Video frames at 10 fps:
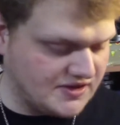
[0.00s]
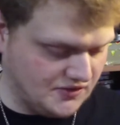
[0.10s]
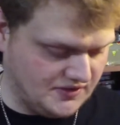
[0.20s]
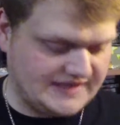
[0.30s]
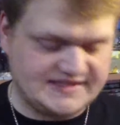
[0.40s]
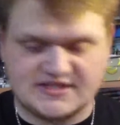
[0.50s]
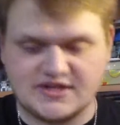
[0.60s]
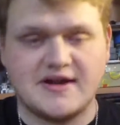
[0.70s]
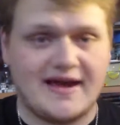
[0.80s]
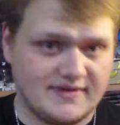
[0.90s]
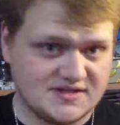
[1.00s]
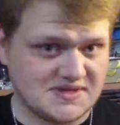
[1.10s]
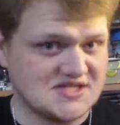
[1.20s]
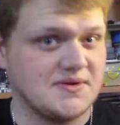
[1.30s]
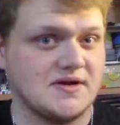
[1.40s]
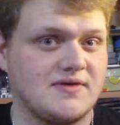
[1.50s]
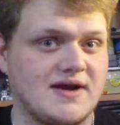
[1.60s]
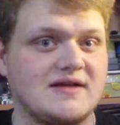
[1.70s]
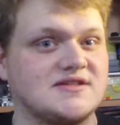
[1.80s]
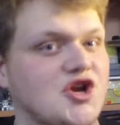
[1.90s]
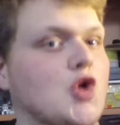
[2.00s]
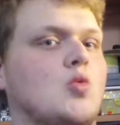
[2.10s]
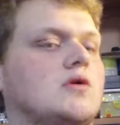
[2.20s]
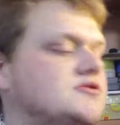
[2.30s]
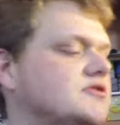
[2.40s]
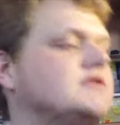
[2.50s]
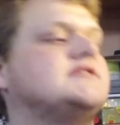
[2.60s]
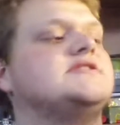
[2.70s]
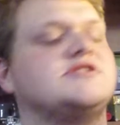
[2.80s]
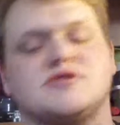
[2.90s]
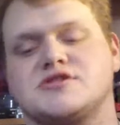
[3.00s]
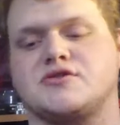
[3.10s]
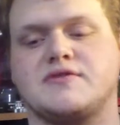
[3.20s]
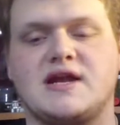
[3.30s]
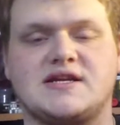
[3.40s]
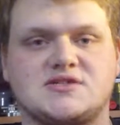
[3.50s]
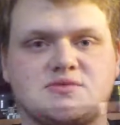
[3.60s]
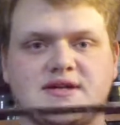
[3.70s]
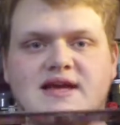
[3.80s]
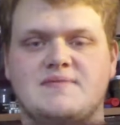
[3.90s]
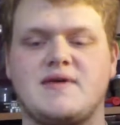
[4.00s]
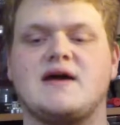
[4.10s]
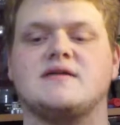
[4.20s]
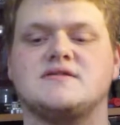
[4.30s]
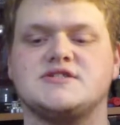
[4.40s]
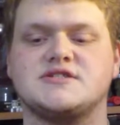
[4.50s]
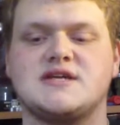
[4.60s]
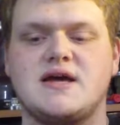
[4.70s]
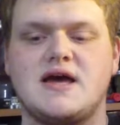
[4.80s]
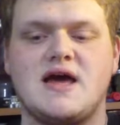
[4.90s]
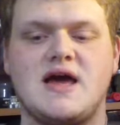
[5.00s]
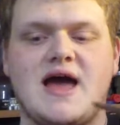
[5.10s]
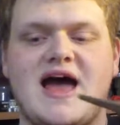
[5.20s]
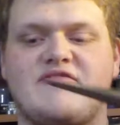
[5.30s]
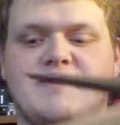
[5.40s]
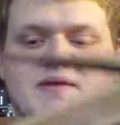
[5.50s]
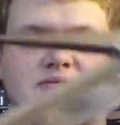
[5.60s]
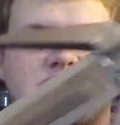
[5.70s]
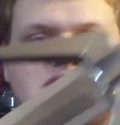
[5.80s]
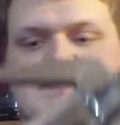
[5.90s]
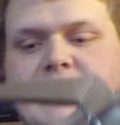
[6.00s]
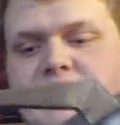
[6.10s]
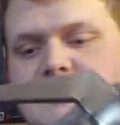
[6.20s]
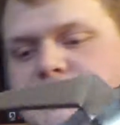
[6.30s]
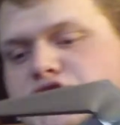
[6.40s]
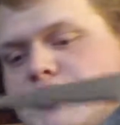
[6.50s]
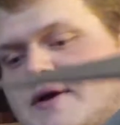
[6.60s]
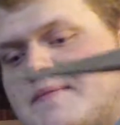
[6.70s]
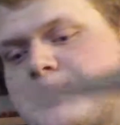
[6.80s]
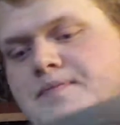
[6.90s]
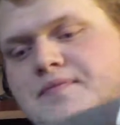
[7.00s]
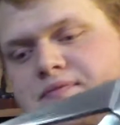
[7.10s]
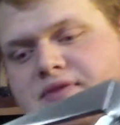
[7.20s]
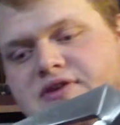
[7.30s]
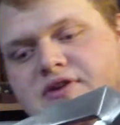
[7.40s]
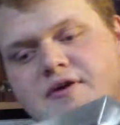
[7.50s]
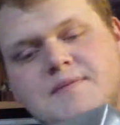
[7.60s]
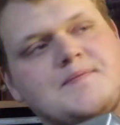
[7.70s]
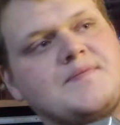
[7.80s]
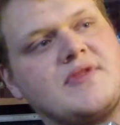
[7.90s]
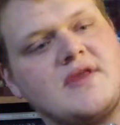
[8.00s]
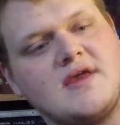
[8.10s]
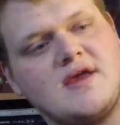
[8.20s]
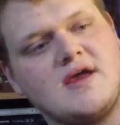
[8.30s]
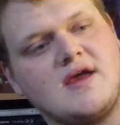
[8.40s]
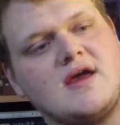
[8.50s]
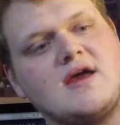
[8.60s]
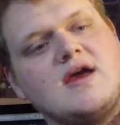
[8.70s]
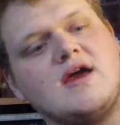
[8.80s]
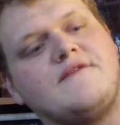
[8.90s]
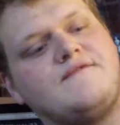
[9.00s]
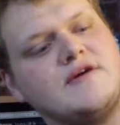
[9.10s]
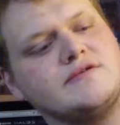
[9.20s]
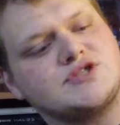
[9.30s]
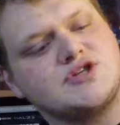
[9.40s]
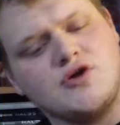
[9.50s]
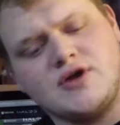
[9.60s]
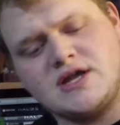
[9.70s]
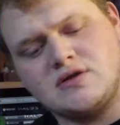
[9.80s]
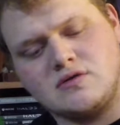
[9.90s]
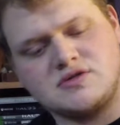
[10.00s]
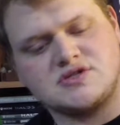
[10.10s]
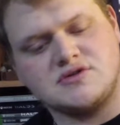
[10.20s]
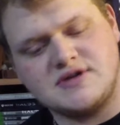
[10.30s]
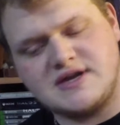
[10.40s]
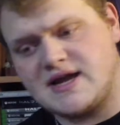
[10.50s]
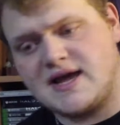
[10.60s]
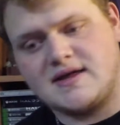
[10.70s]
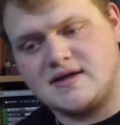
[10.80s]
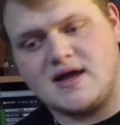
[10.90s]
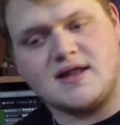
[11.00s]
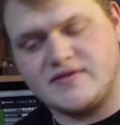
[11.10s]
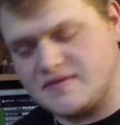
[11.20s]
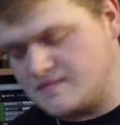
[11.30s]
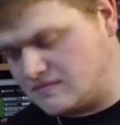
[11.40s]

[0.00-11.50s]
good. I just don't know how it is when I swing it around, because I don't want to. This is the sort of sword that I just want to keep out and just have people to sit back and enjoy. So, it feels good, it looks good, and I love it.